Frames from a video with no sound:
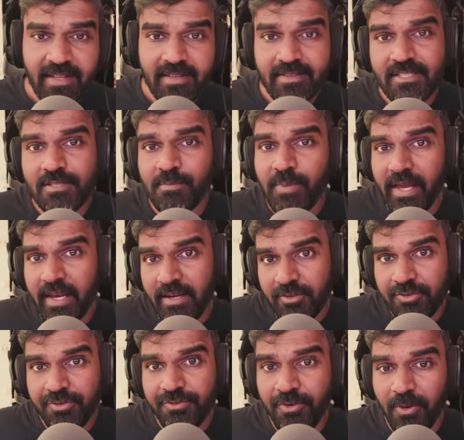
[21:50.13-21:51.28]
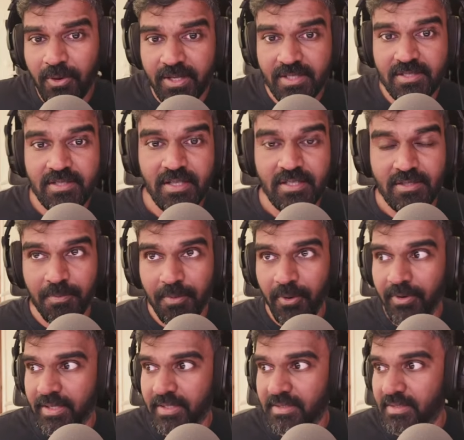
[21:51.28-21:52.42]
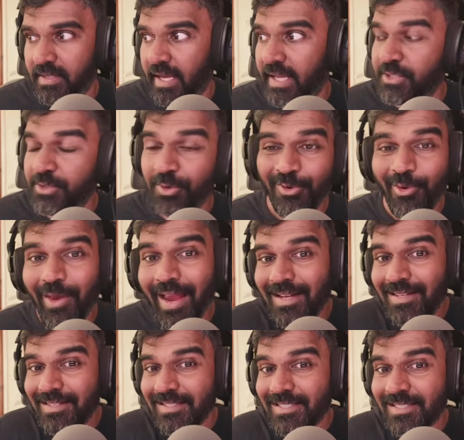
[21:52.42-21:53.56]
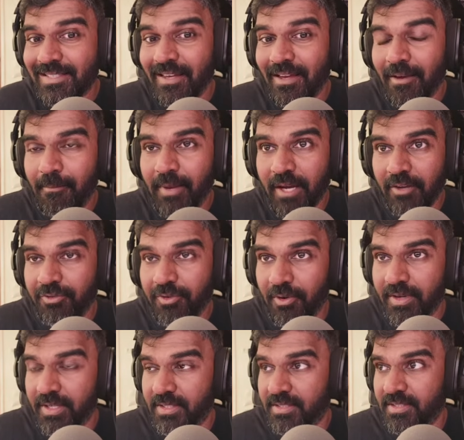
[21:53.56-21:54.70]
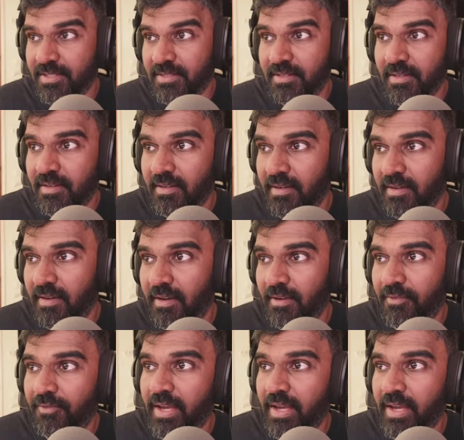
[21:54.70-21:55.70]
this plane of focus is important, and to create this plane of focus, we